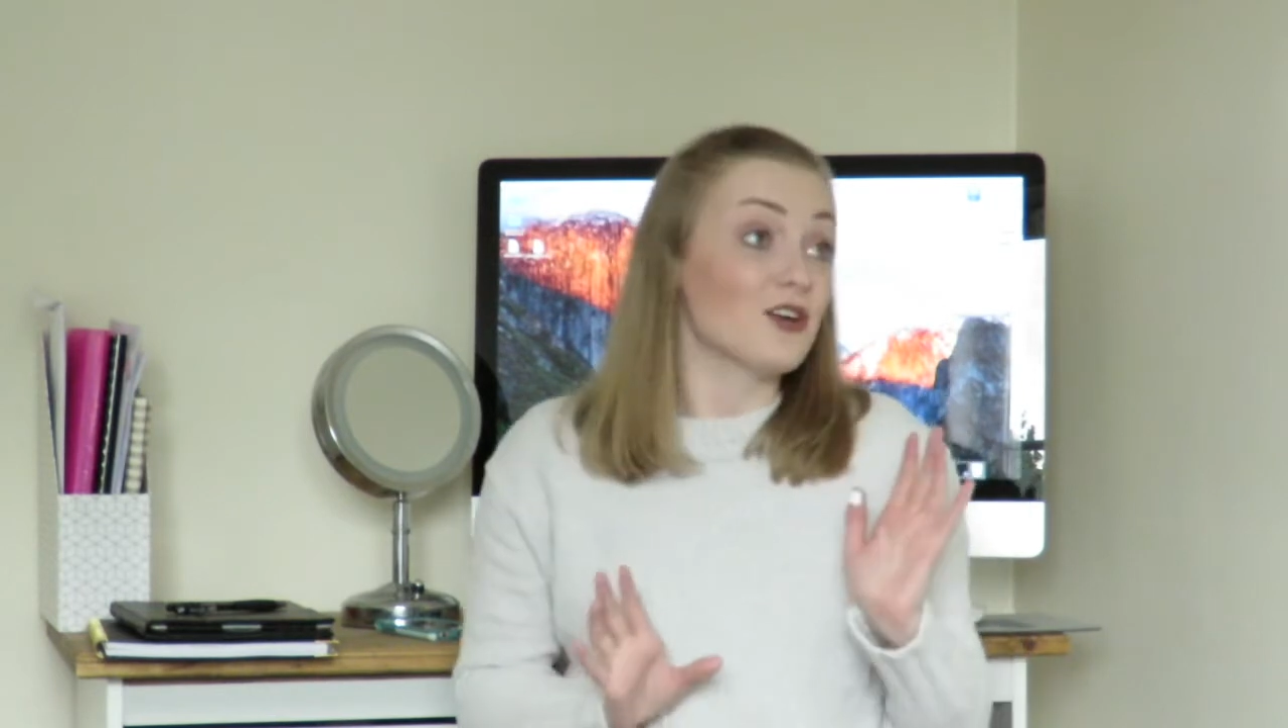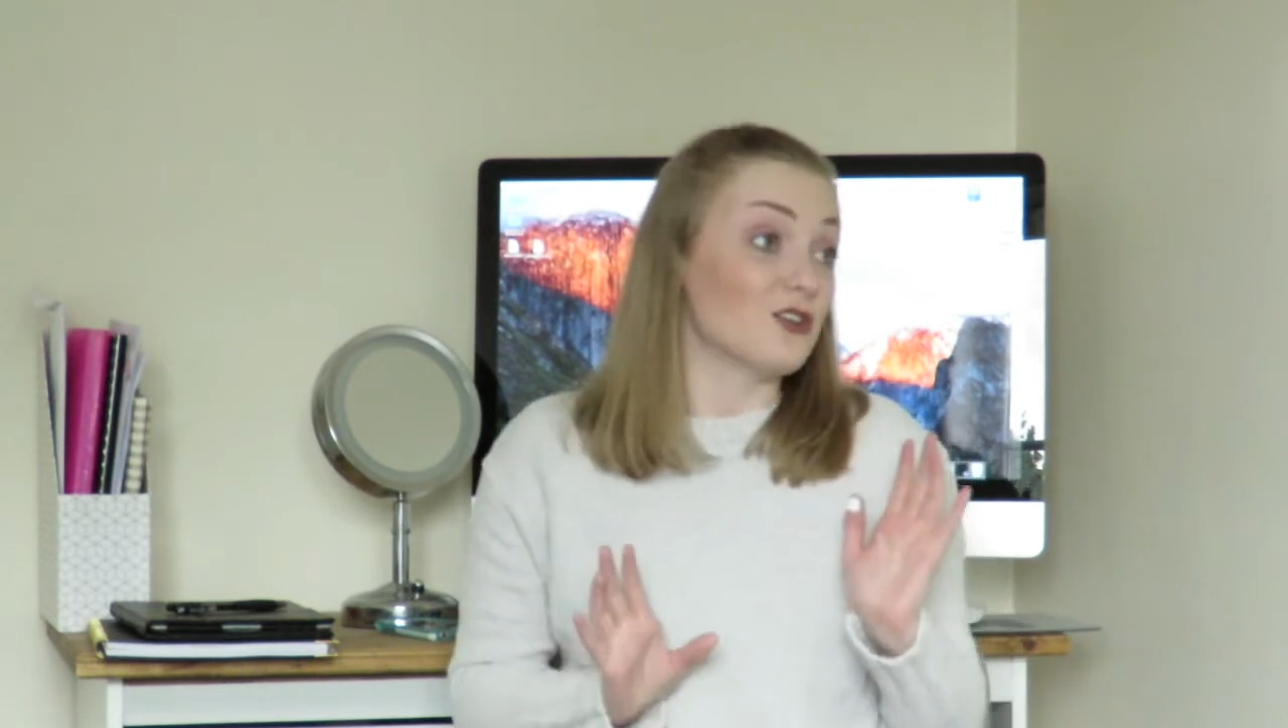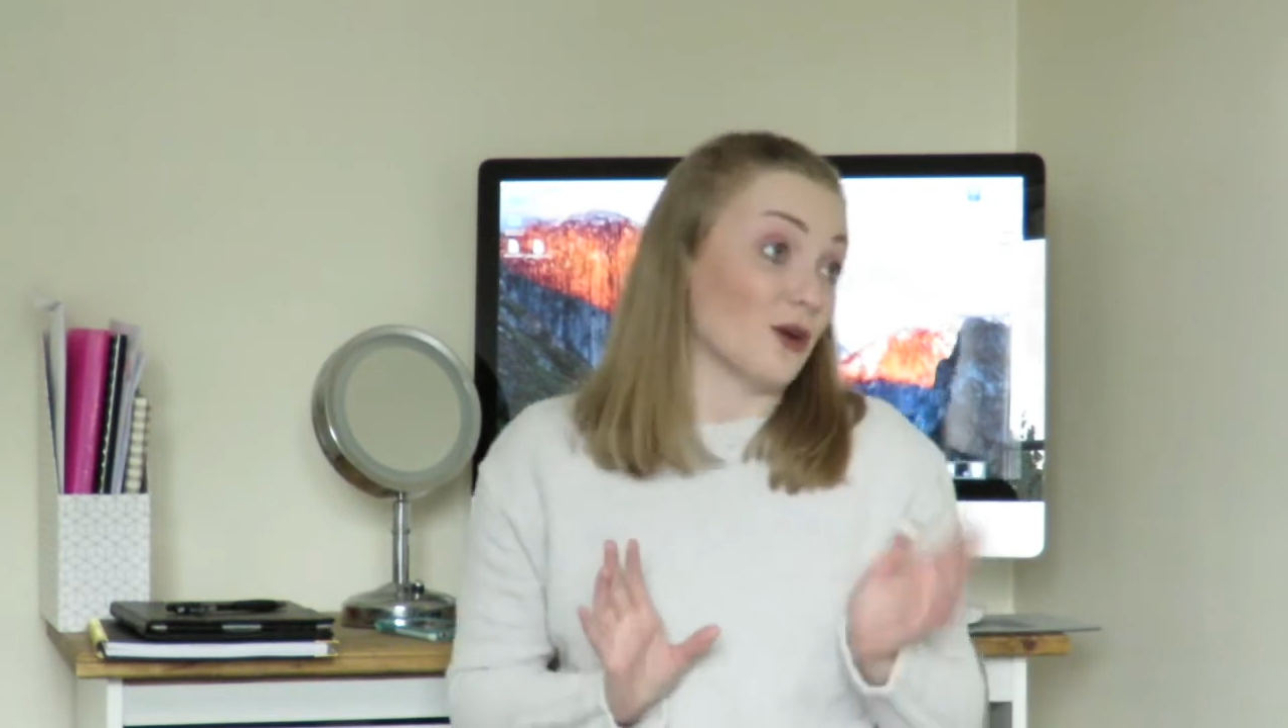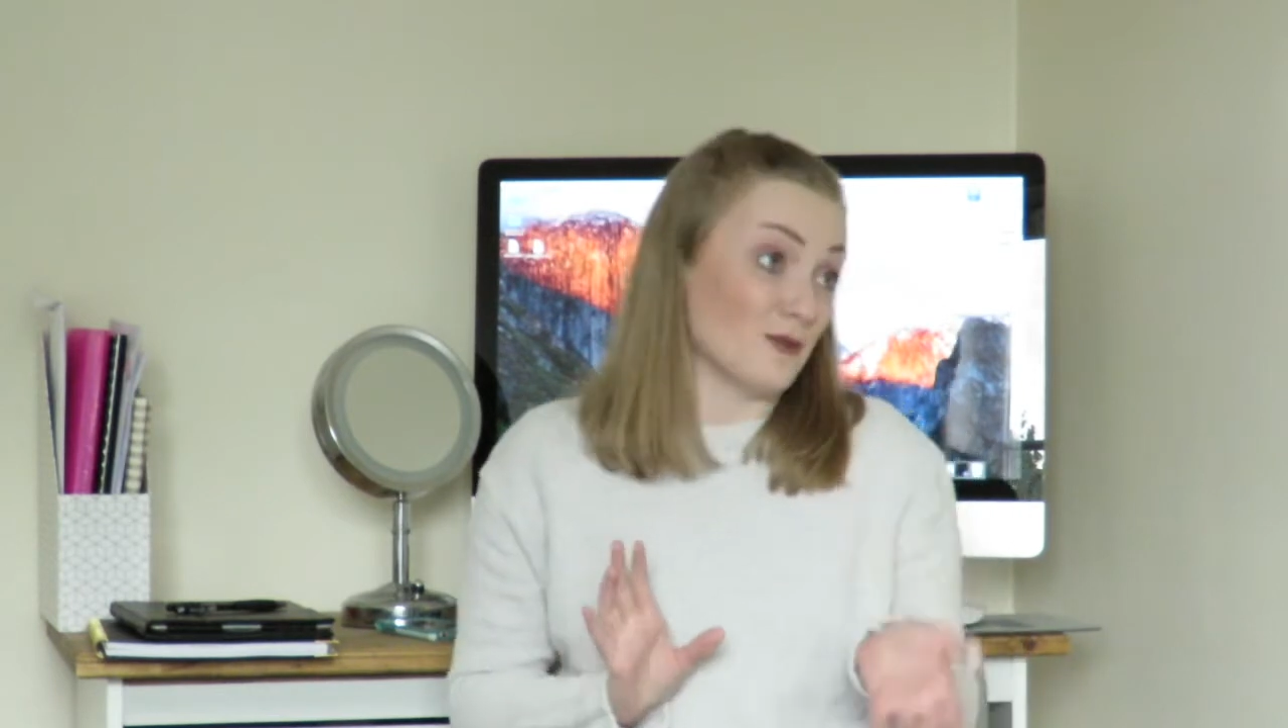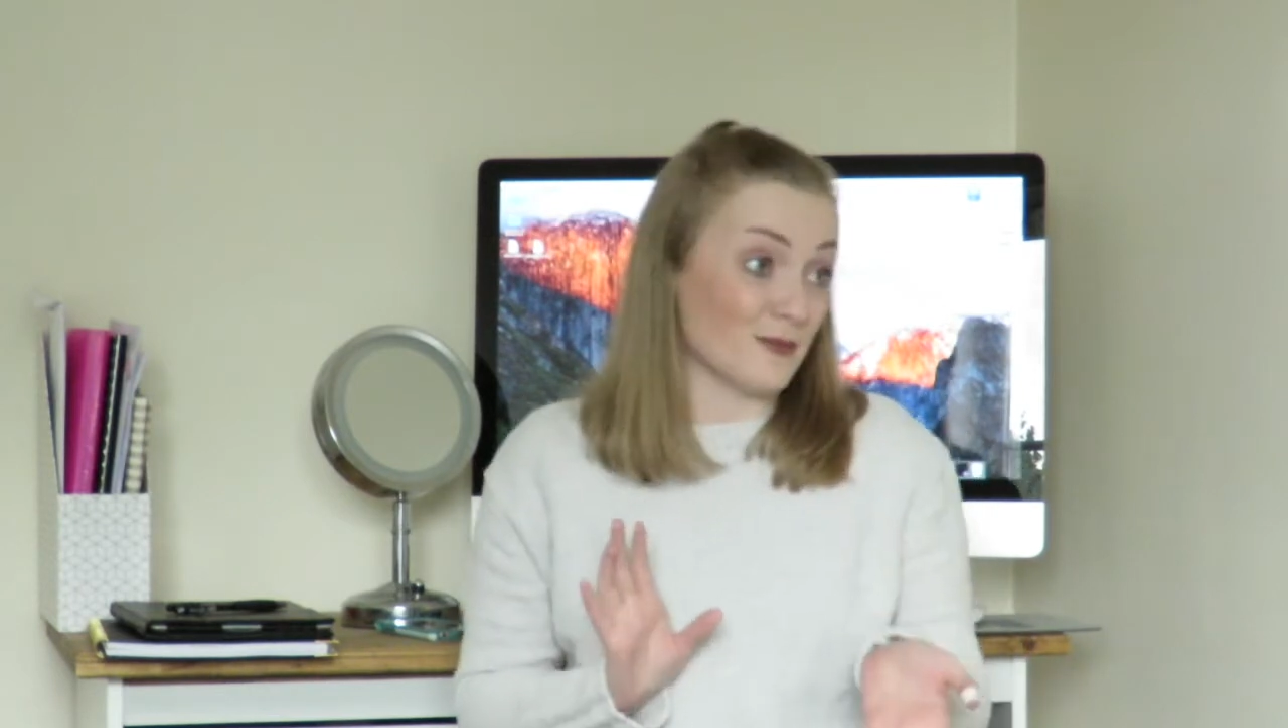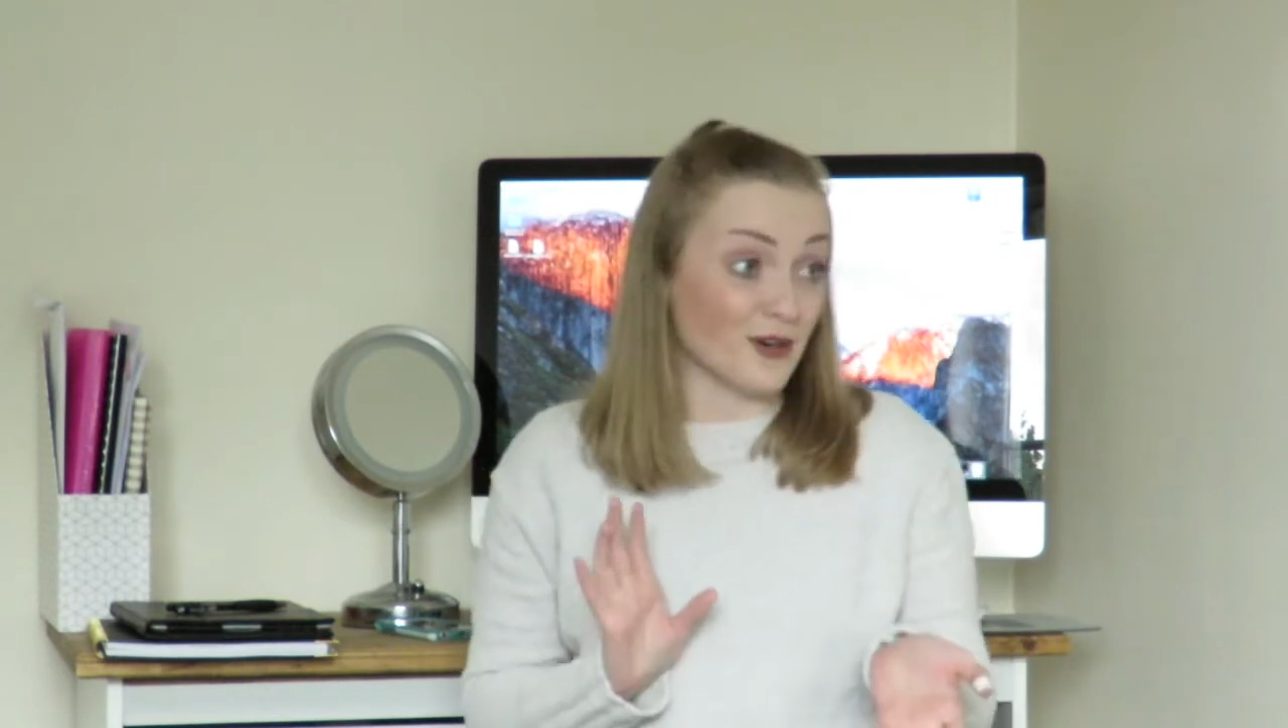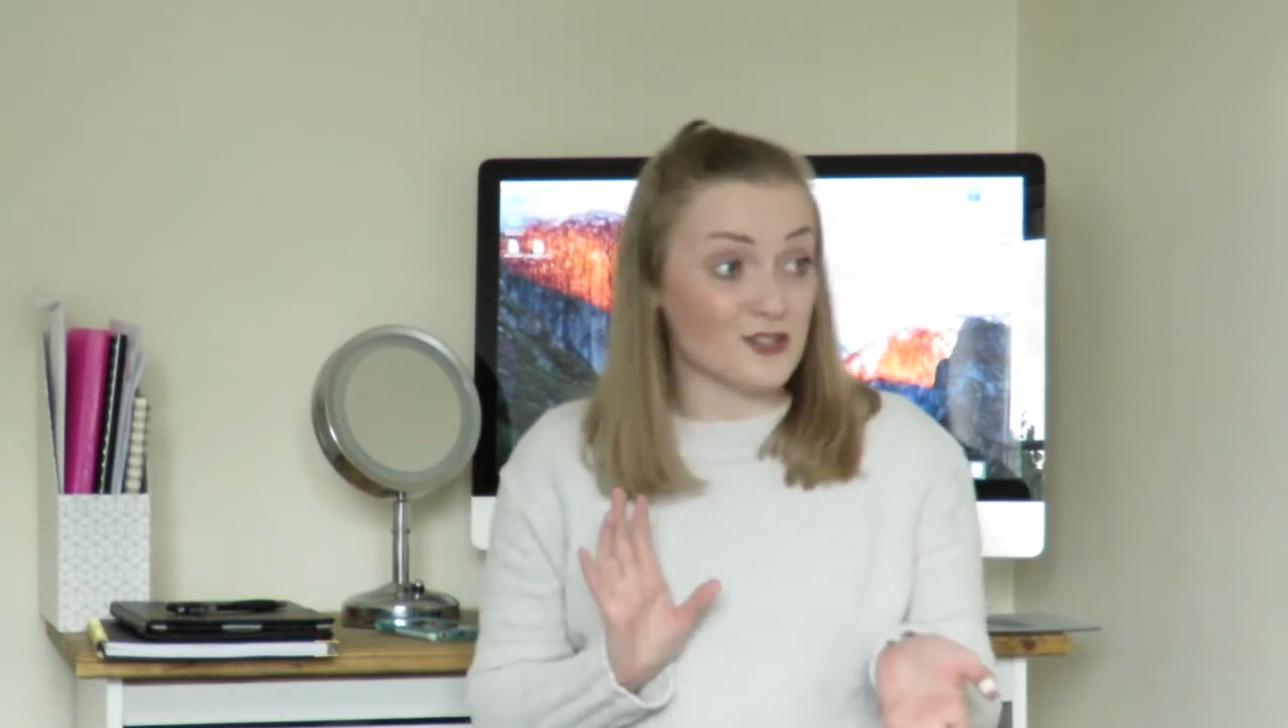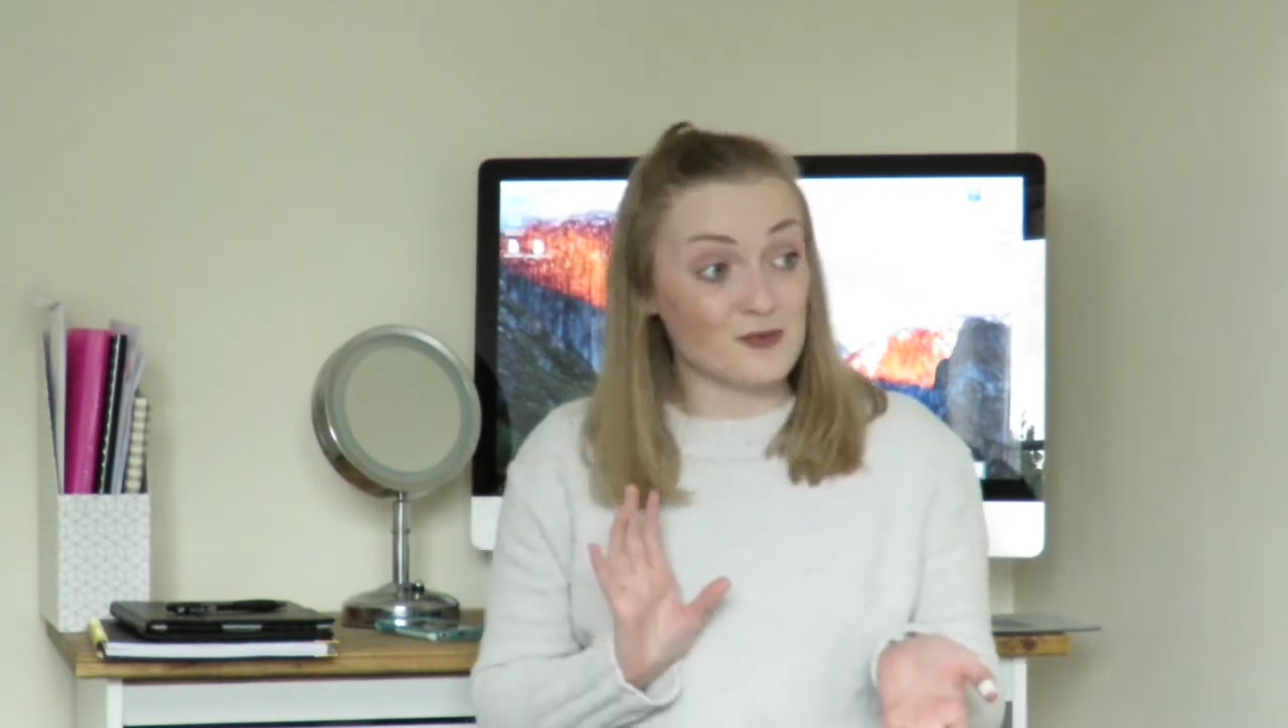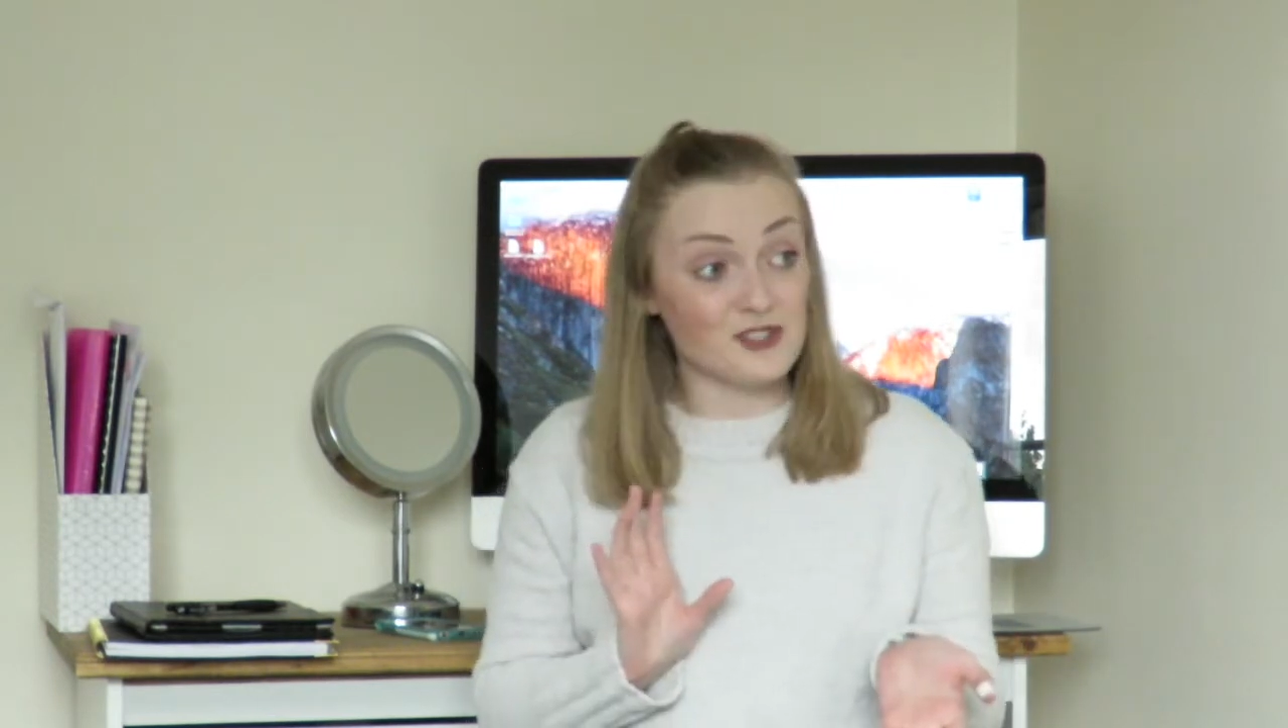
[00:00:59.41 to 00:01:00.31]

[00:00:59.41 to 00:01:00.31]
go and buy some